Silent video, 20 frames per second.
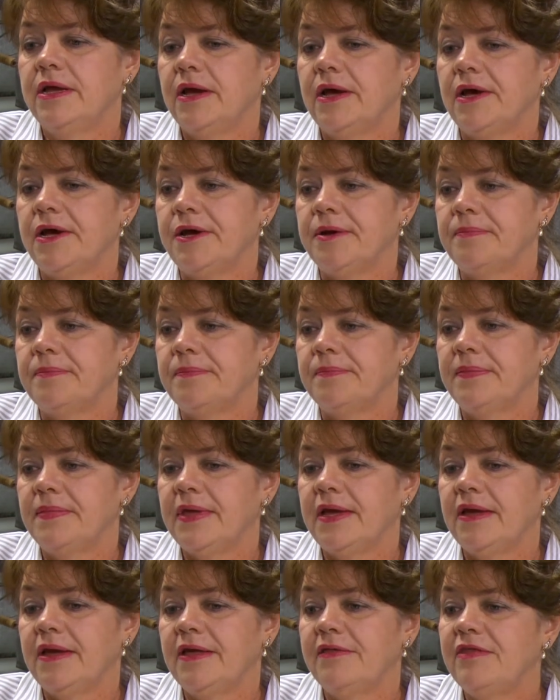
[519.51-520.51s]
And
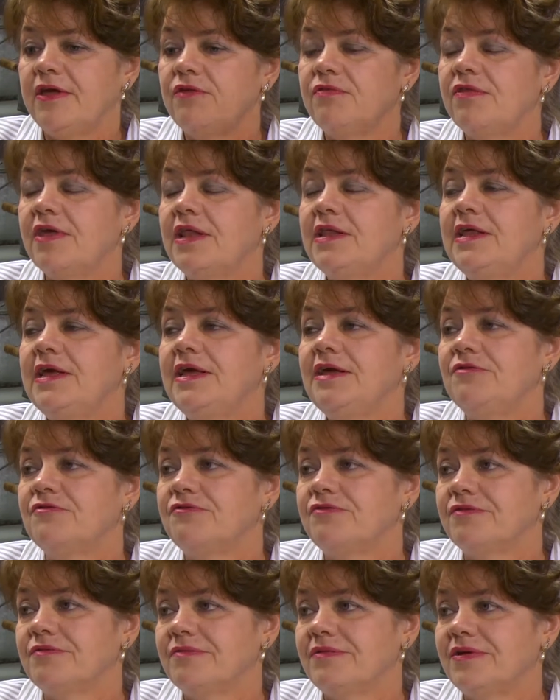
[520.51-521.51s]
they
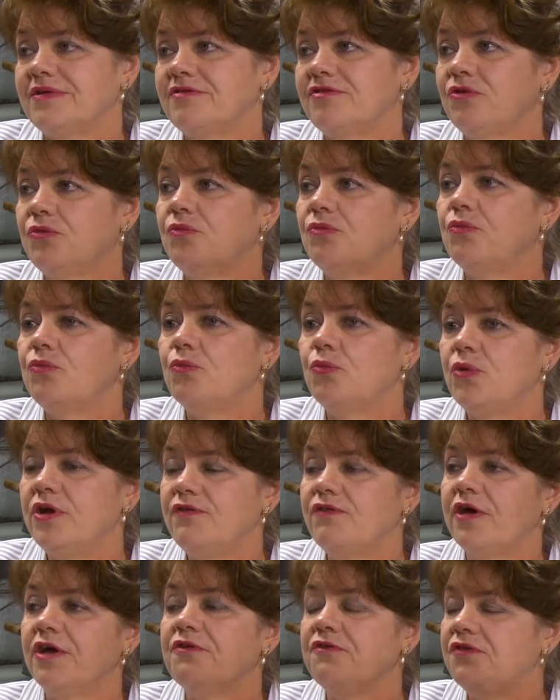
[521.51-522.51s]
leave. So
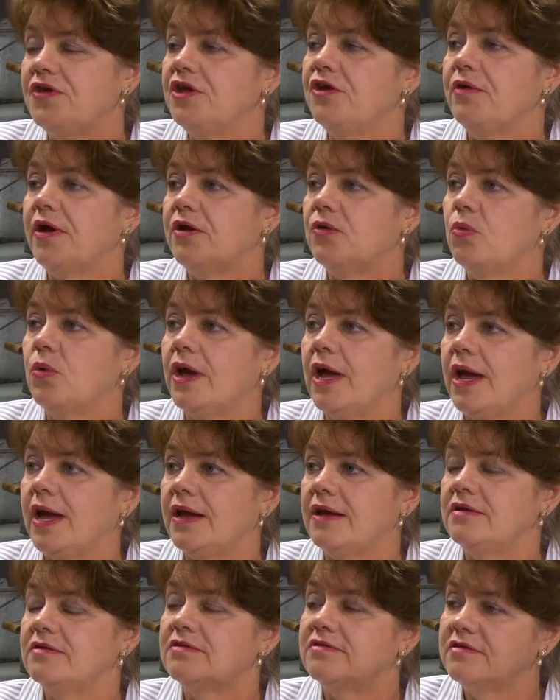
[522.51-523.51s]
we've got to figure out a
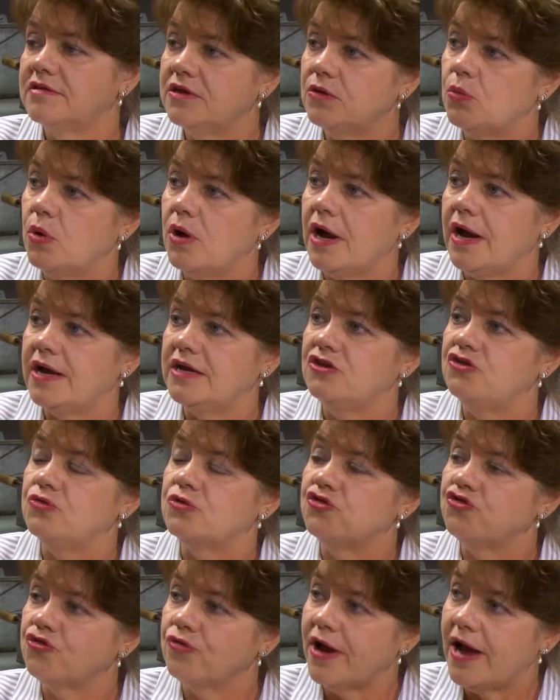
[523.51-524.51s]
way citywide to
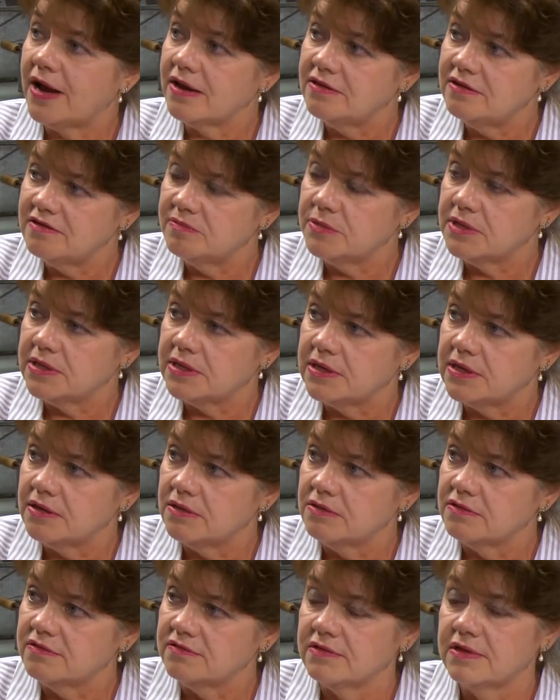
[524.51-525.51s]
attract these
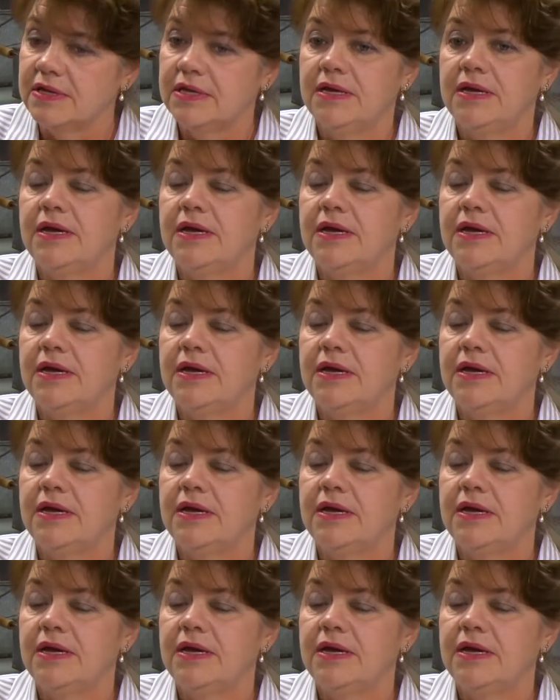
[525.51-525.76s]
millennials.